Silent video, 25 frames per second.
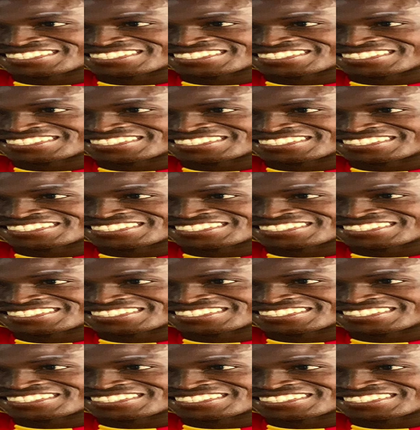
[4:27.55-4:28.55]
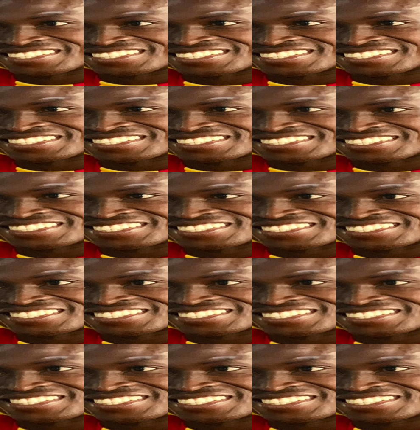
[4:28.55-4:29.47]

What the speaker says: Nothing is said.